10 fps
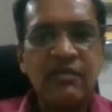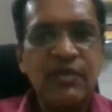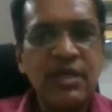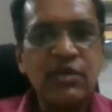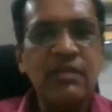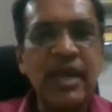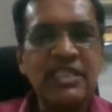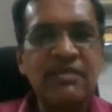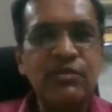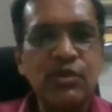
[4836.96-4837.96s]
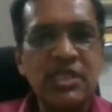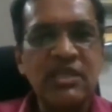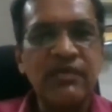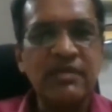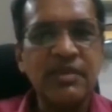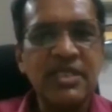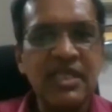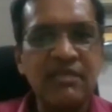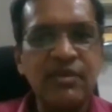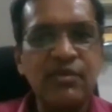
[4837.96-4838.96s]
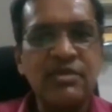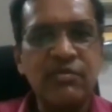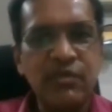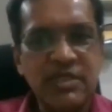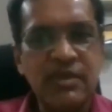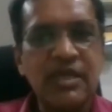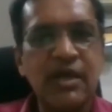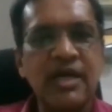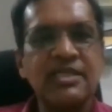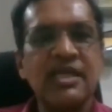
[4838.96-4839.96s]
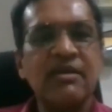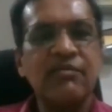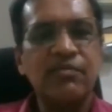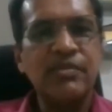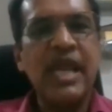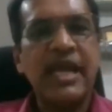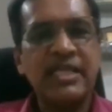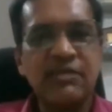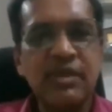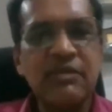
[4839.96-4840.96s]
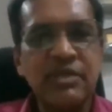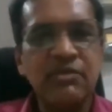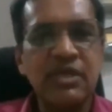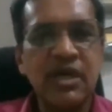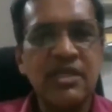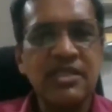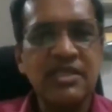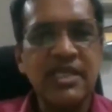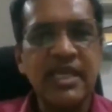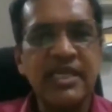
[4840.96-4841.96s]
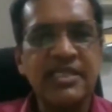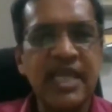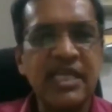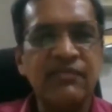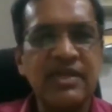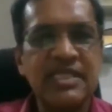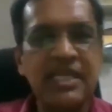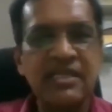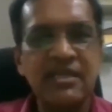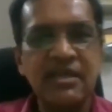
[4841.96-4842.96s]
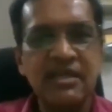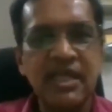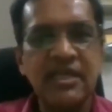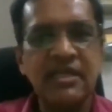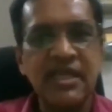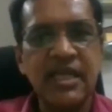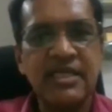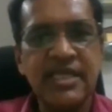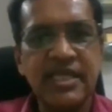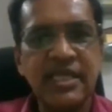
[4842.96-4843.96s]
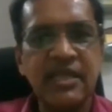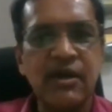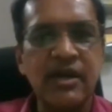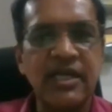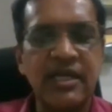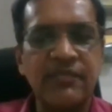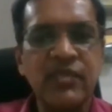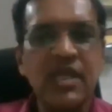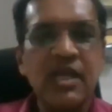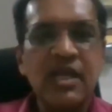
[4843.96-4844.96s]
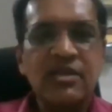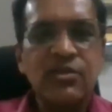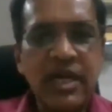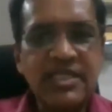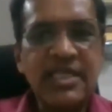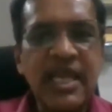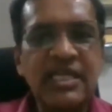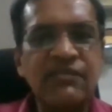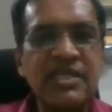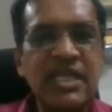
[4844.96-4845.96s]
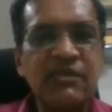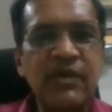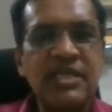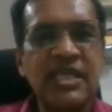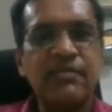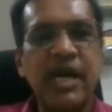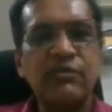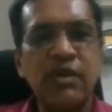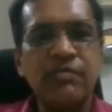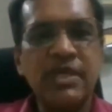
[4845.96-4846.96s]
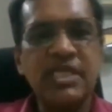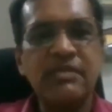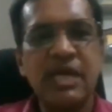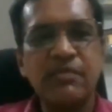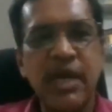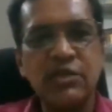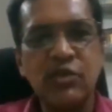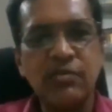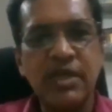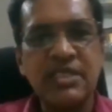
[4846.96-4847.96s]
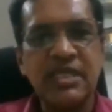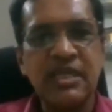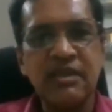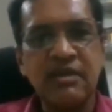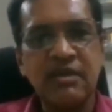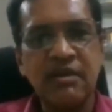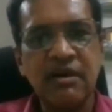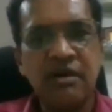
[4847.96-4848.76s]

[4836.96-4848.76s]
we know the maximum dosage of admixture can be used, which will cause beyond that, which will cause secondary side effects like a delayed setting in the concrete. So at site, if it is required, say 0.1% or 0.2%